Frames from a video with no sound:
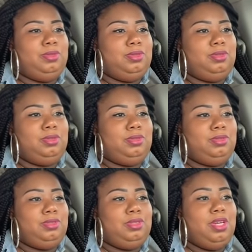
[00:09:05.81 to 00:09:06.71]
Those are not
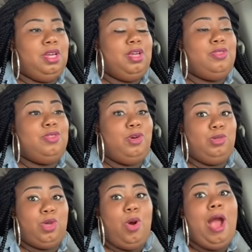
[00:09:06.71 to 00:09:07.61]
our people.
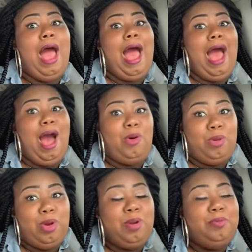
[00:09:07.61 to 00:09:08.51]
Those are Those
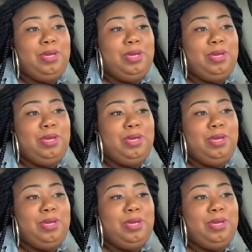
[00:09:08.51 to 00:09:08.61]
our people.